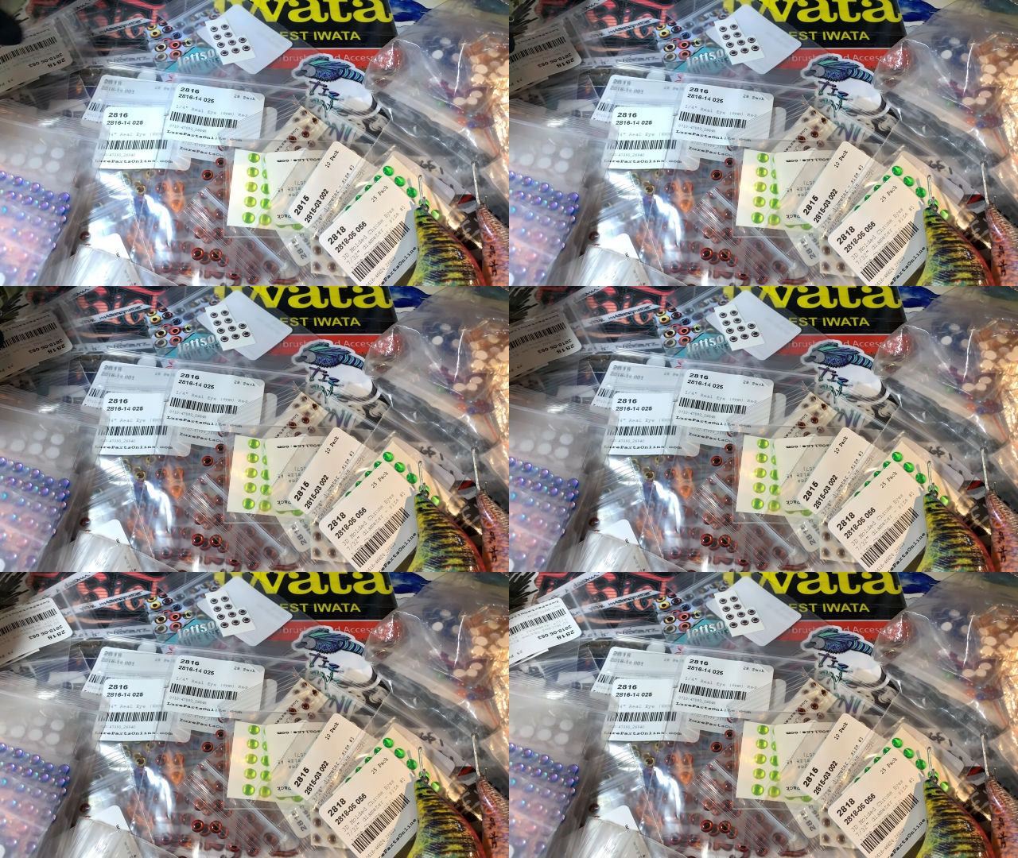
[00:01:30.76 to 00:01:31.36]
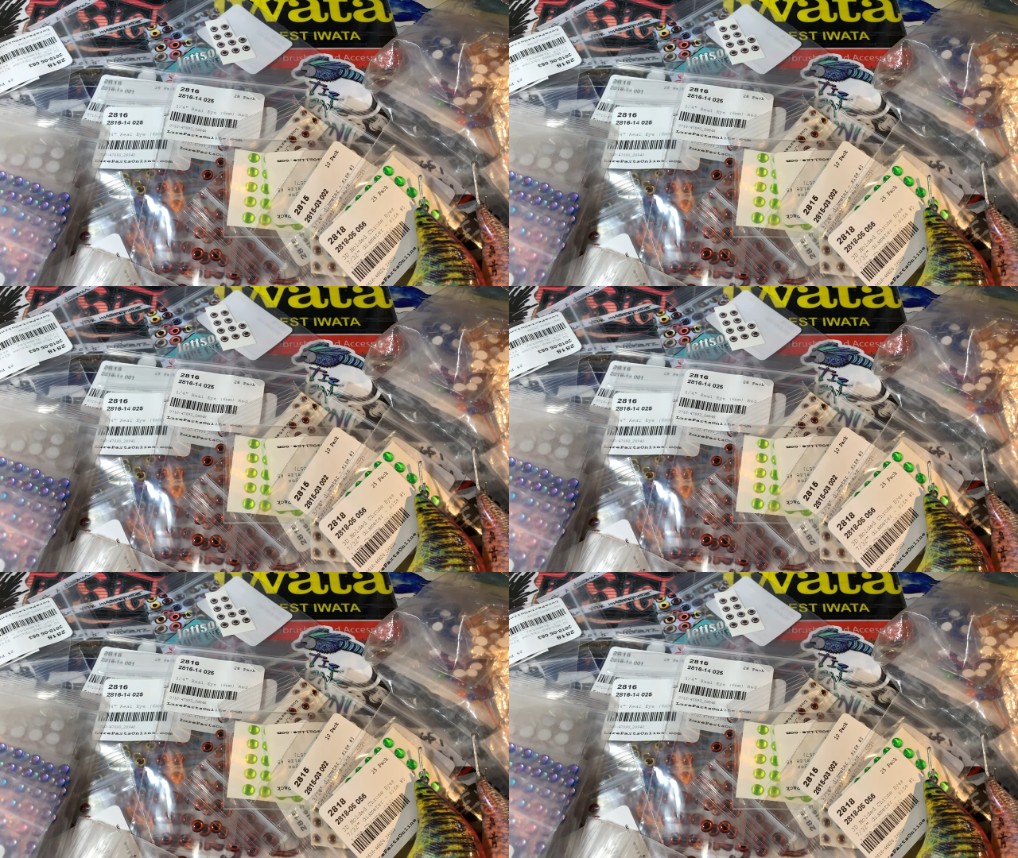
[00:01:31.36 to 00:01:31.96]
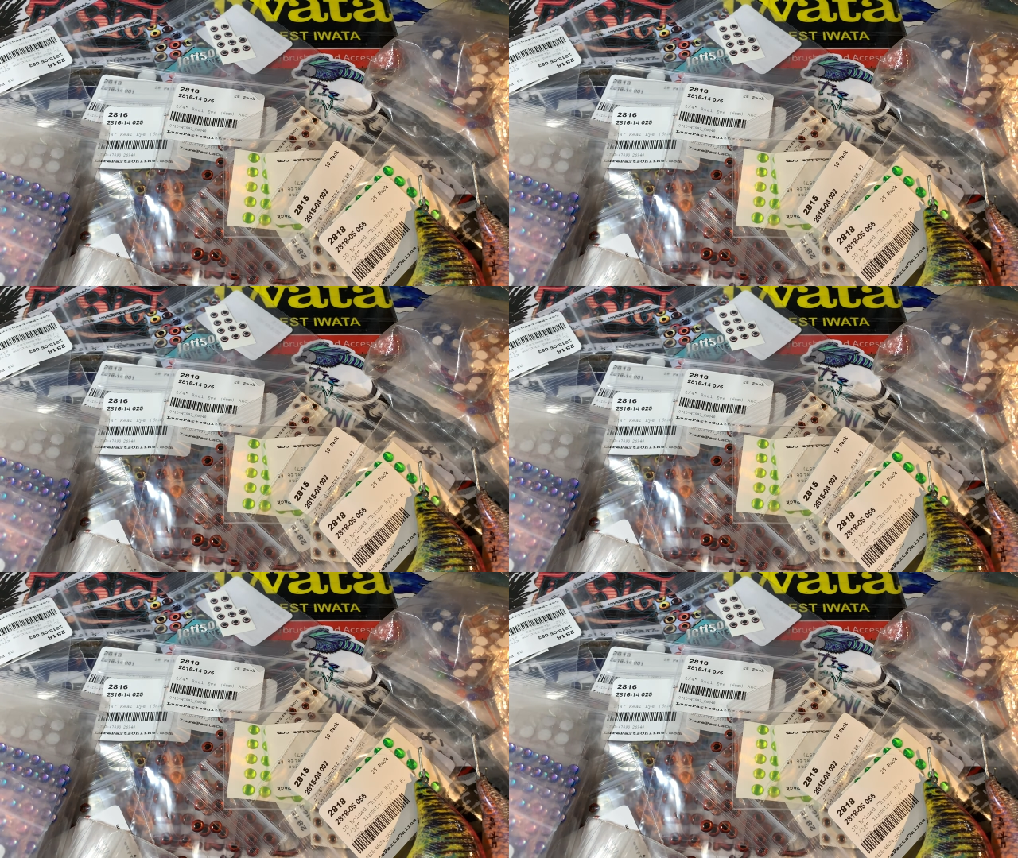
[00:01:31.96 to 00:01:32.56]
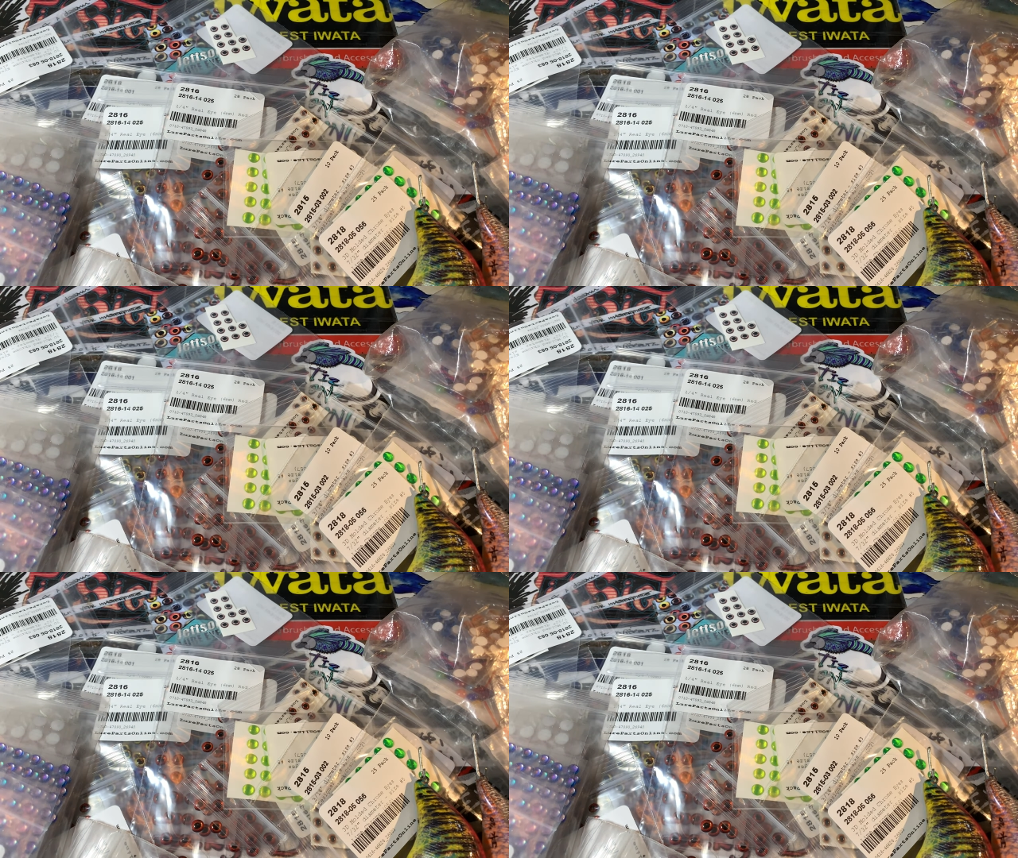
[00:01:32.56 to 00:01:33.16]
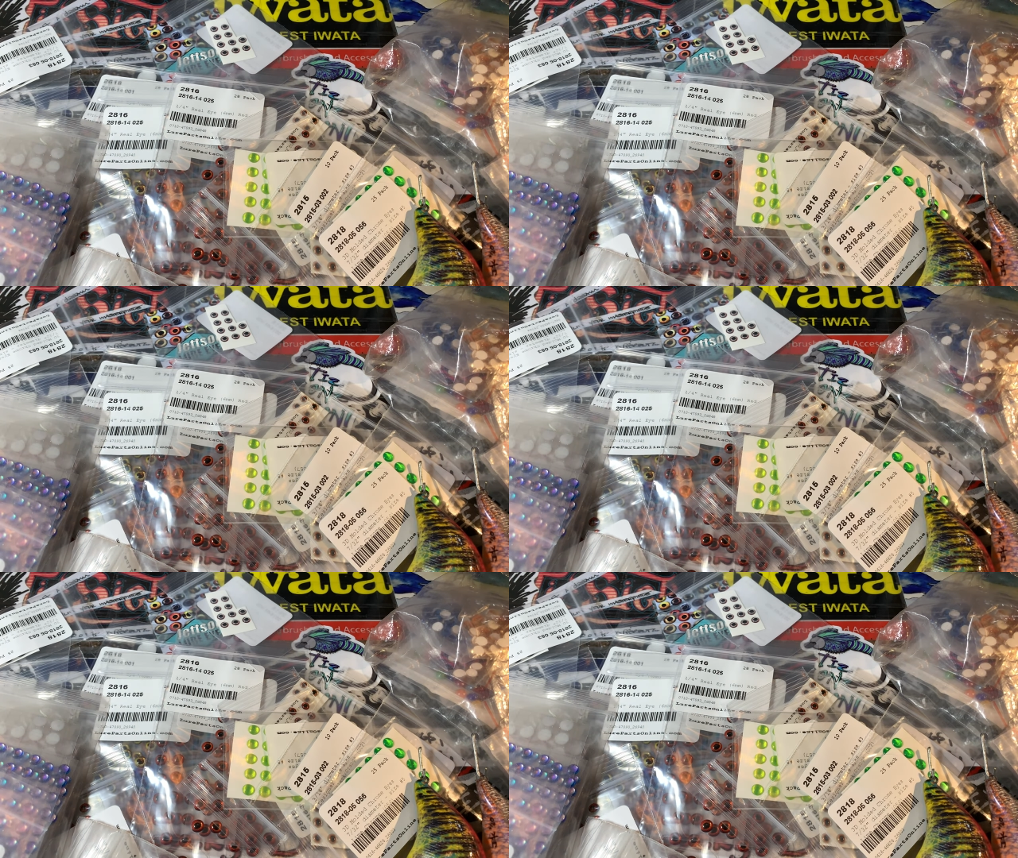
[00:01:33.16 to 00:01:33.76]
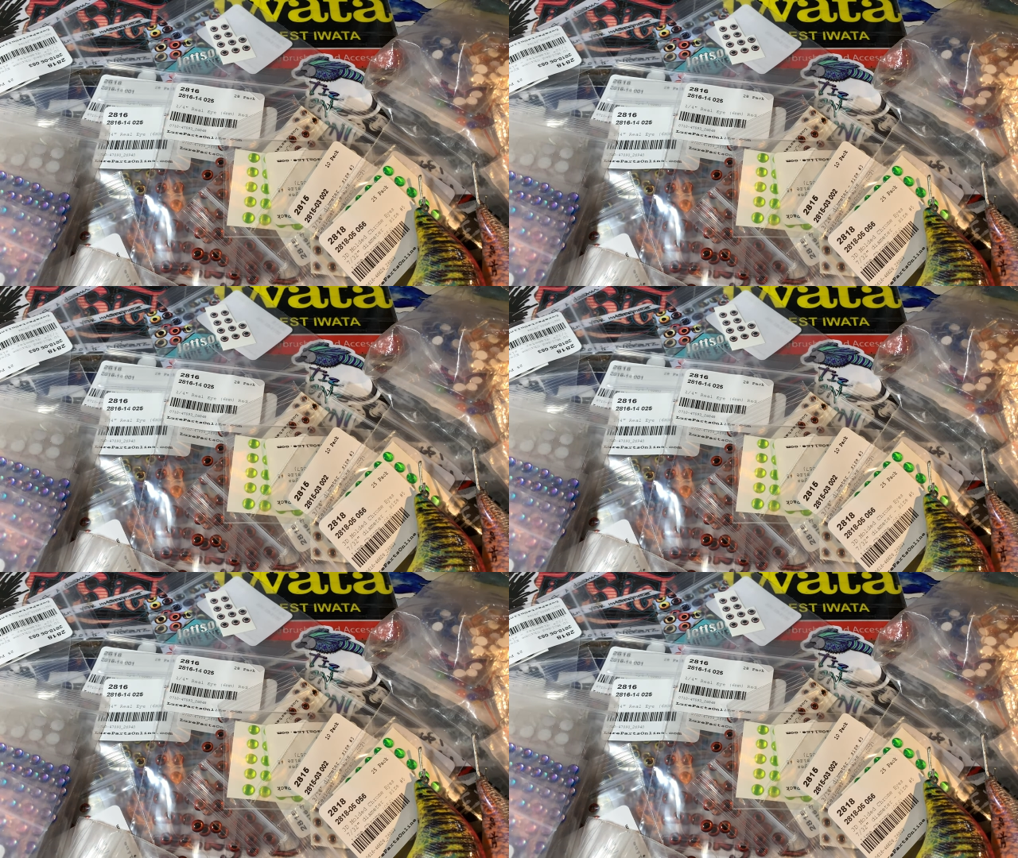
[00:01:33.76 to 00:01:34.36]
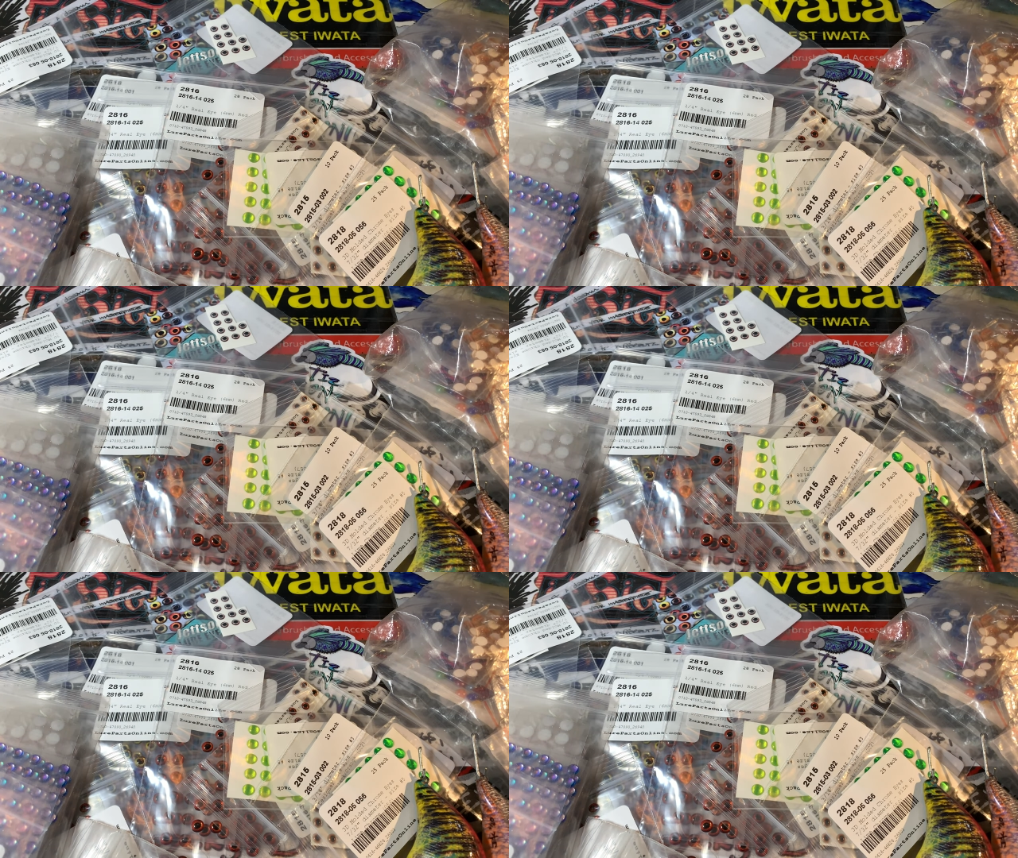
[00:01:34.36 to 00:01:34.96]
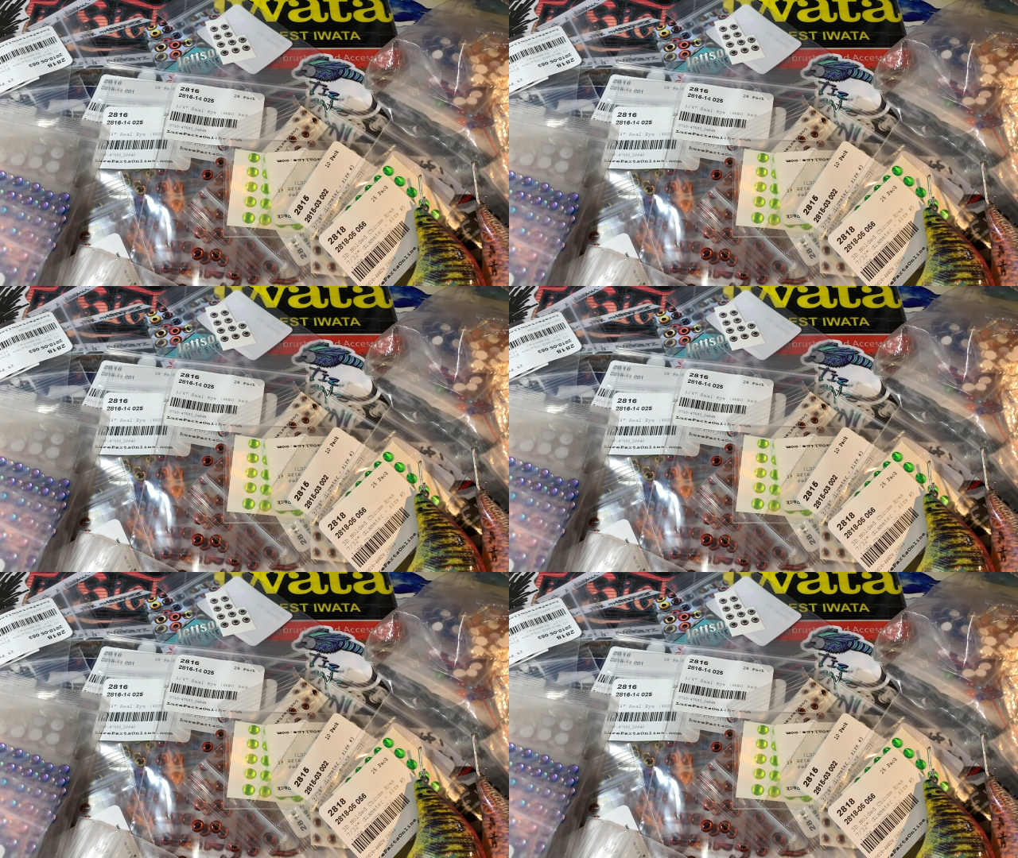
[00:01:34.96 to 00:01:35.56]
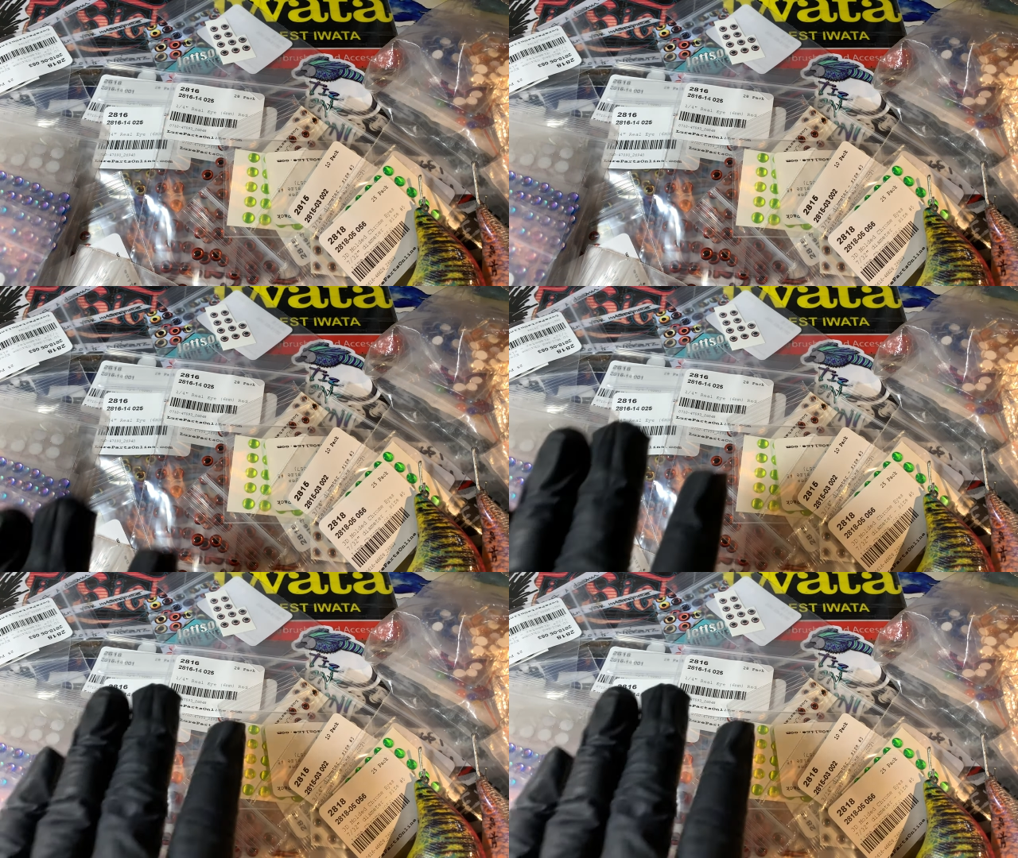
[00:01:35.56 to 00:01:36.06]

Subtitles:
Nobody's mouth can be seen.